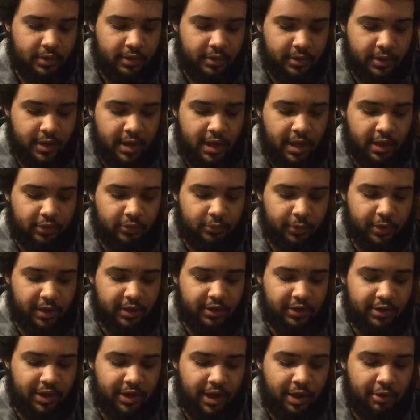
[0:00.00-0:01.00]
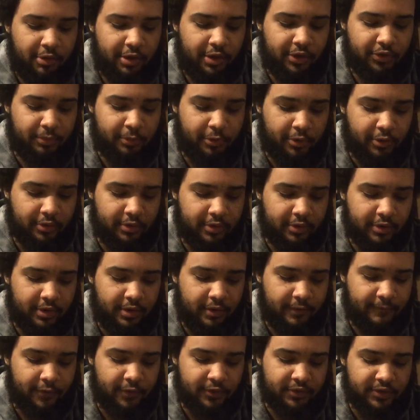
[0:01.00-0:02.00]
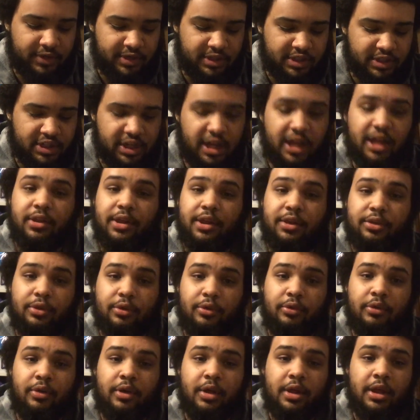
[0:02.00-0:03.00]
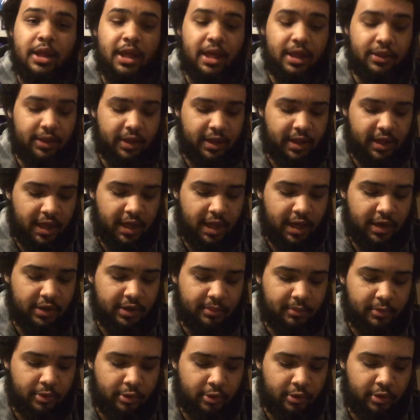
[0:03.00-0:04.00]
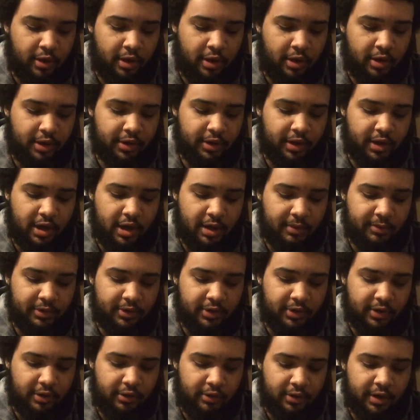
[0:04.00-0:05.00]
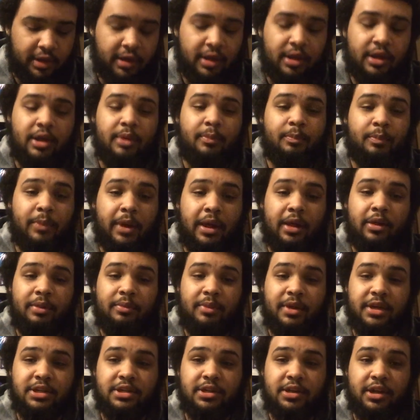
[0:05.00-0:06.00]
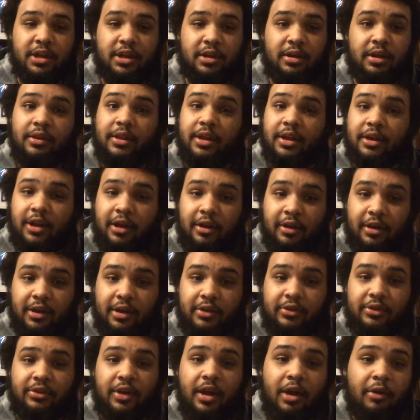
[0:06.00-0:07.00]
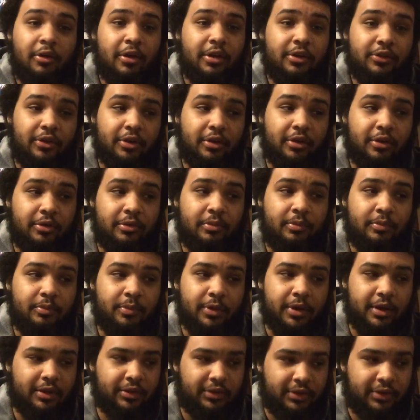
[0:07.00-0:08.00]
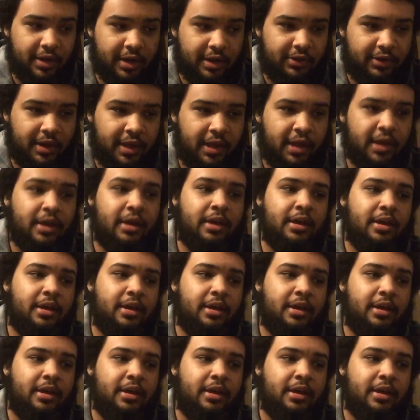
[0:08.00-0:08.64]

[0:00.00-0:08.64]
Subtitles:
Next, we get Darius Martin versus Jay Lethal, and the Kingdom are on commentary, mainly mentioning that Darius is now on his own because Dante